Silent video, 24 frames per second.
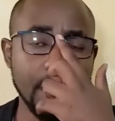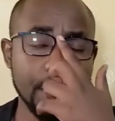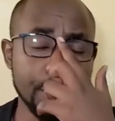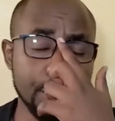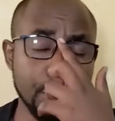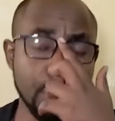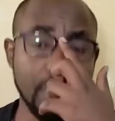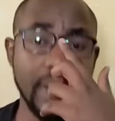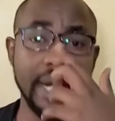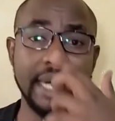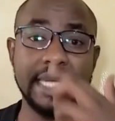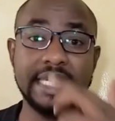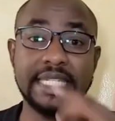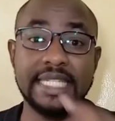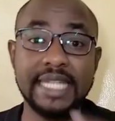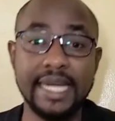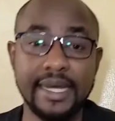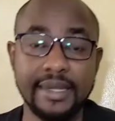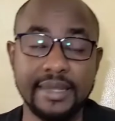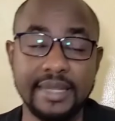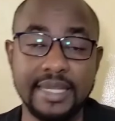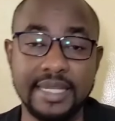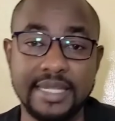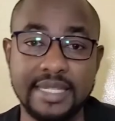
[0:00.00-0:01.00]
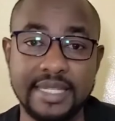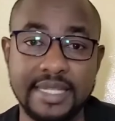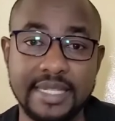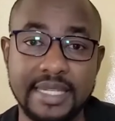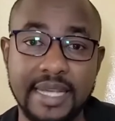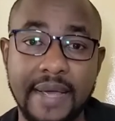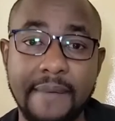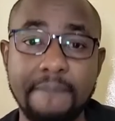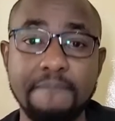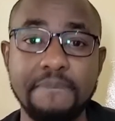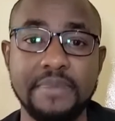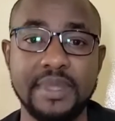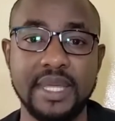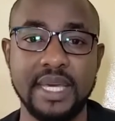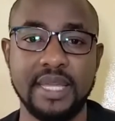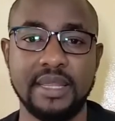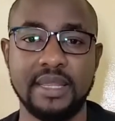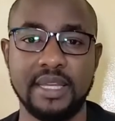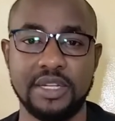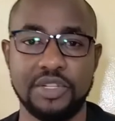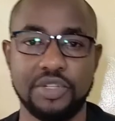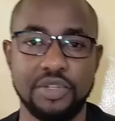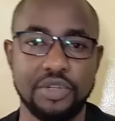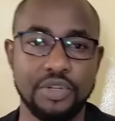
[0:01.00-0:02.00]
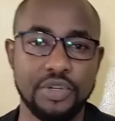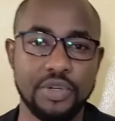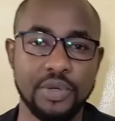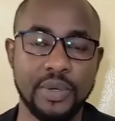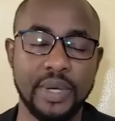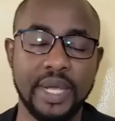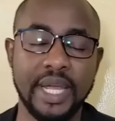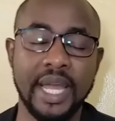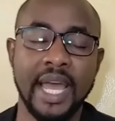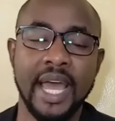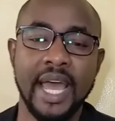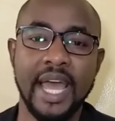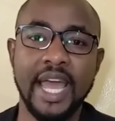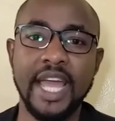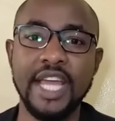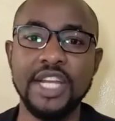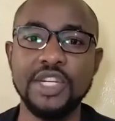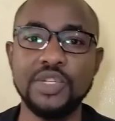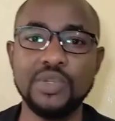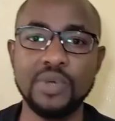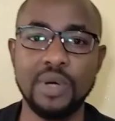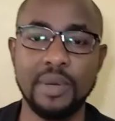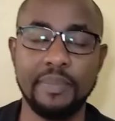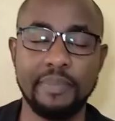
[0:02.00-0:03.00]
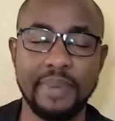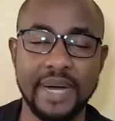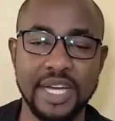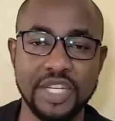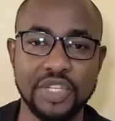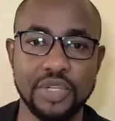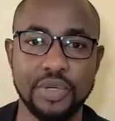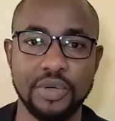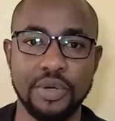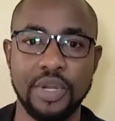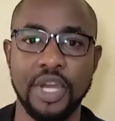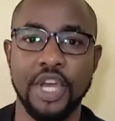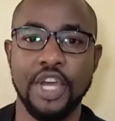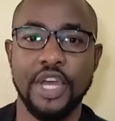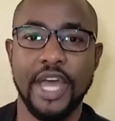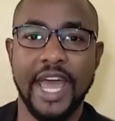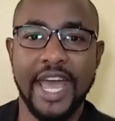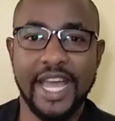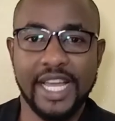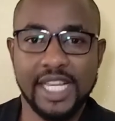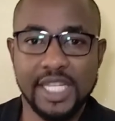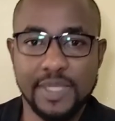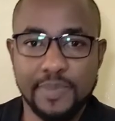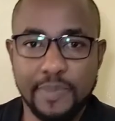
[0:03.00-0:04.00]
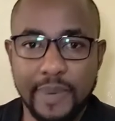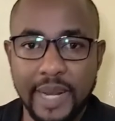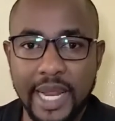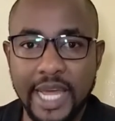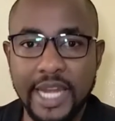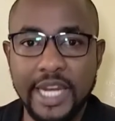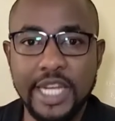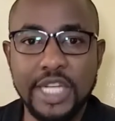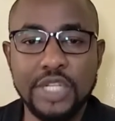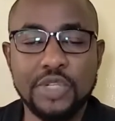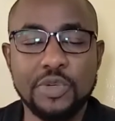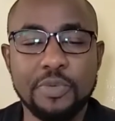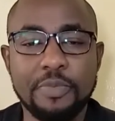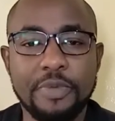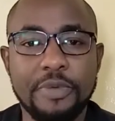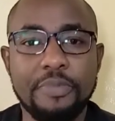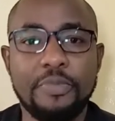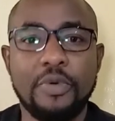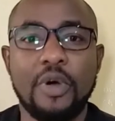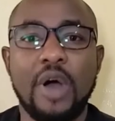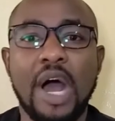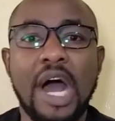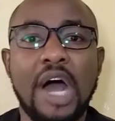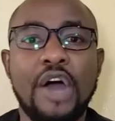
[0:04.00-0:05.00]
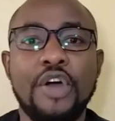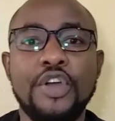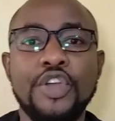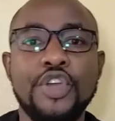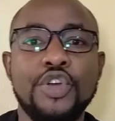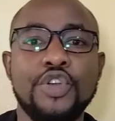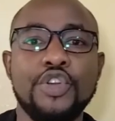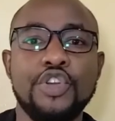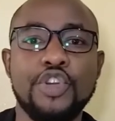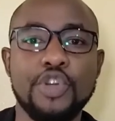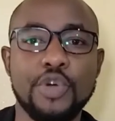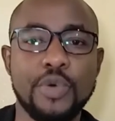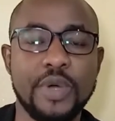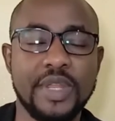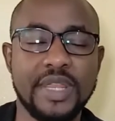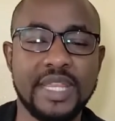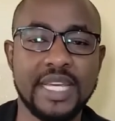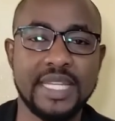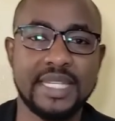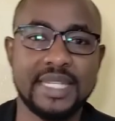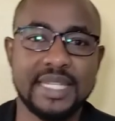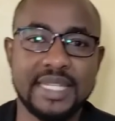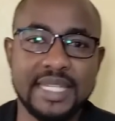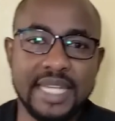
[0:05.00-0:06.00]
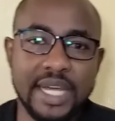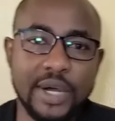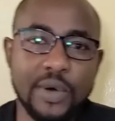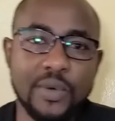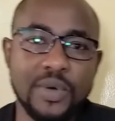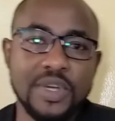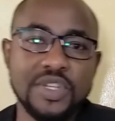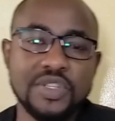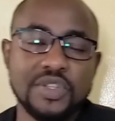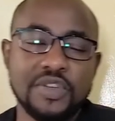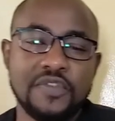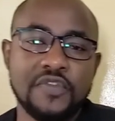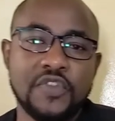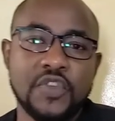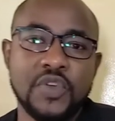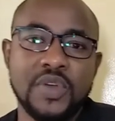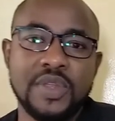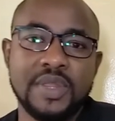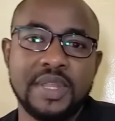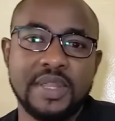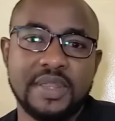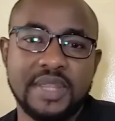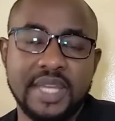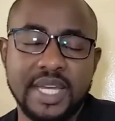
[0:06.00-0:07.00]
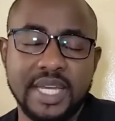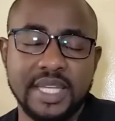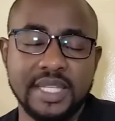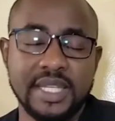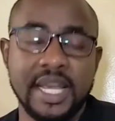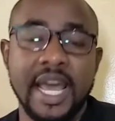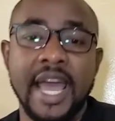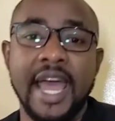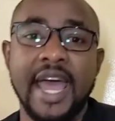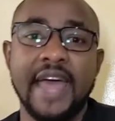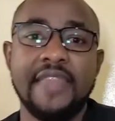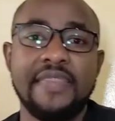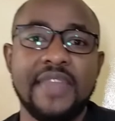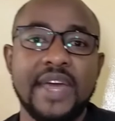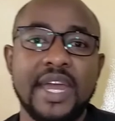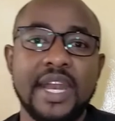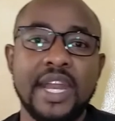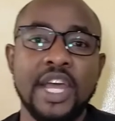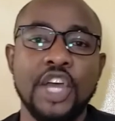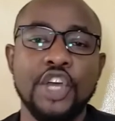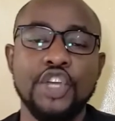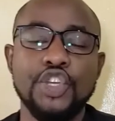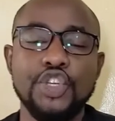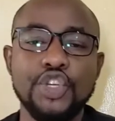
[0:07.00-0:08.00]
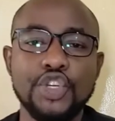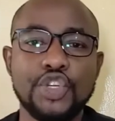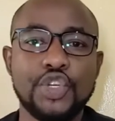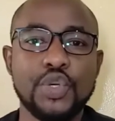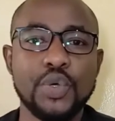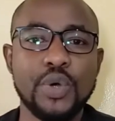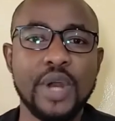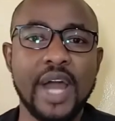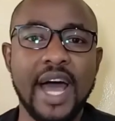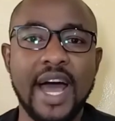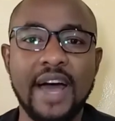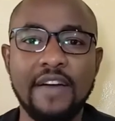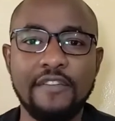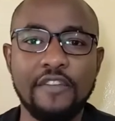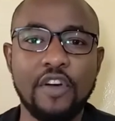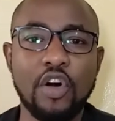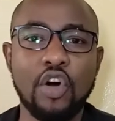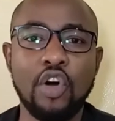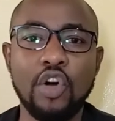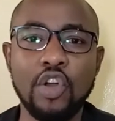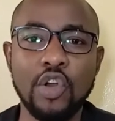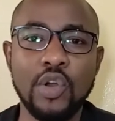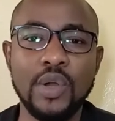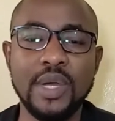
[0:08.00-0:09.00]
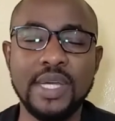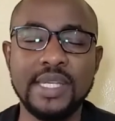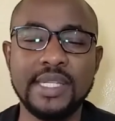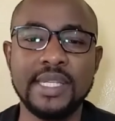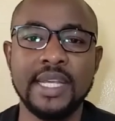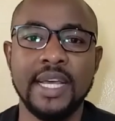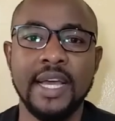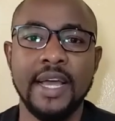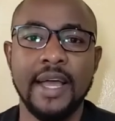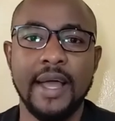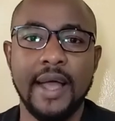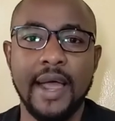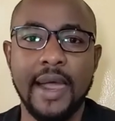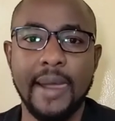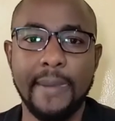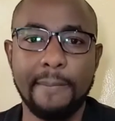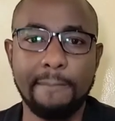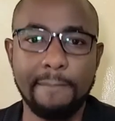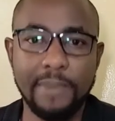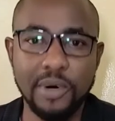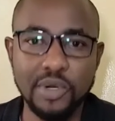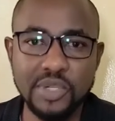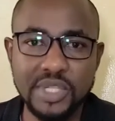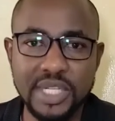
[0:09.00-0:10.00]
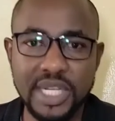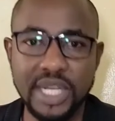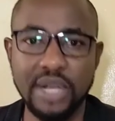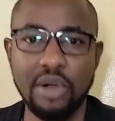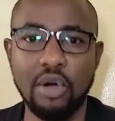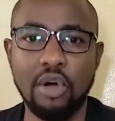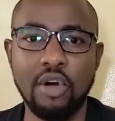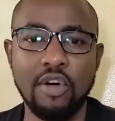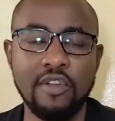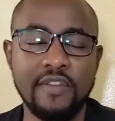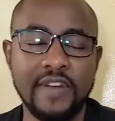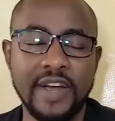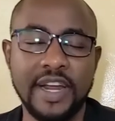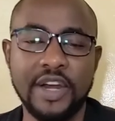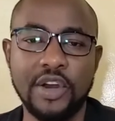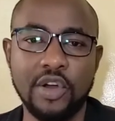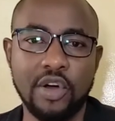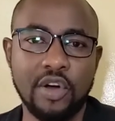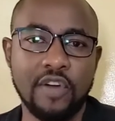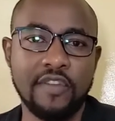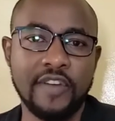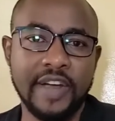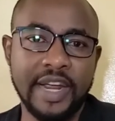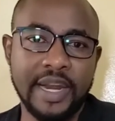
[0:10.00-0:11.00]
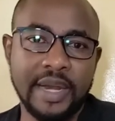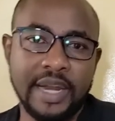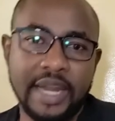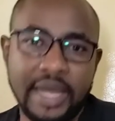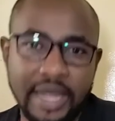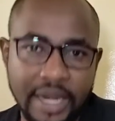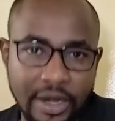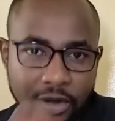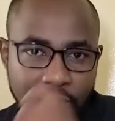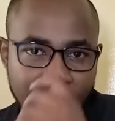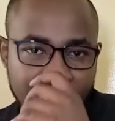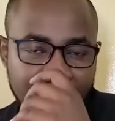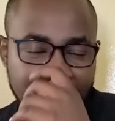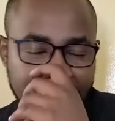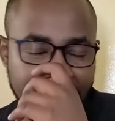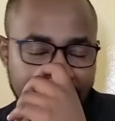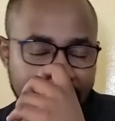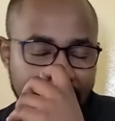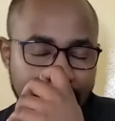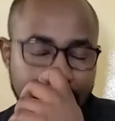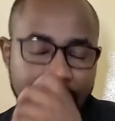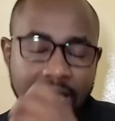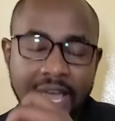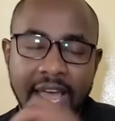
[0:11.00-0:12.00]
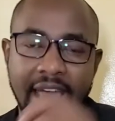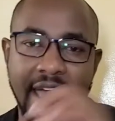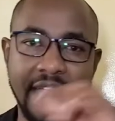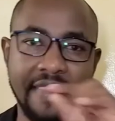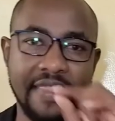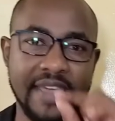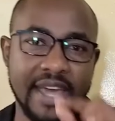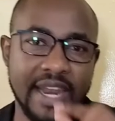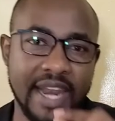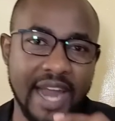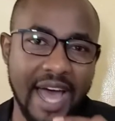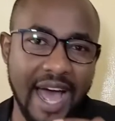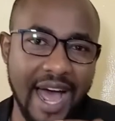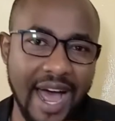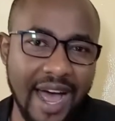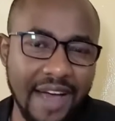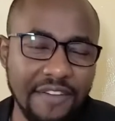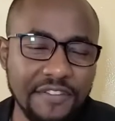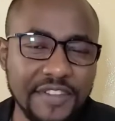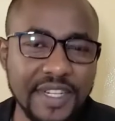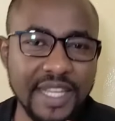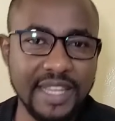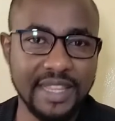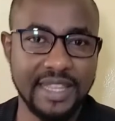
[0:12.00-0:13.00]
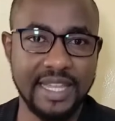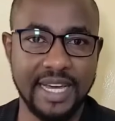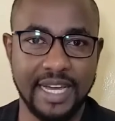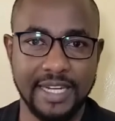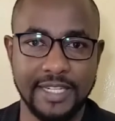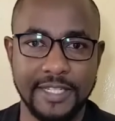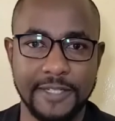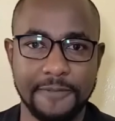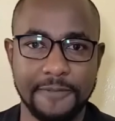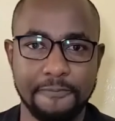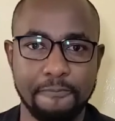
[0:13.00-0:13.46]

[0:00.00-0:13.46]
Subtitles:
You can turn the same thing that you're doing into a passion, explaining to people how you do it, the sequence of doing the things. And then you should have always posting over and over and over again. And then after that,